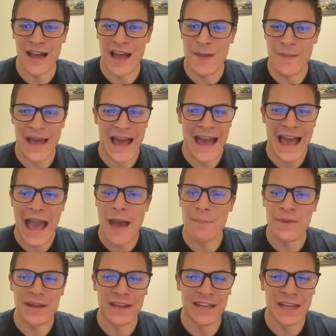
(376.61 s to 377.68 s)
I'm
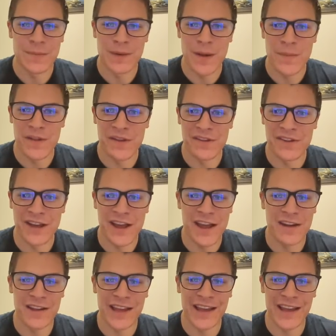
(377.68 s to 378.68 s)
happy to keep up this chain.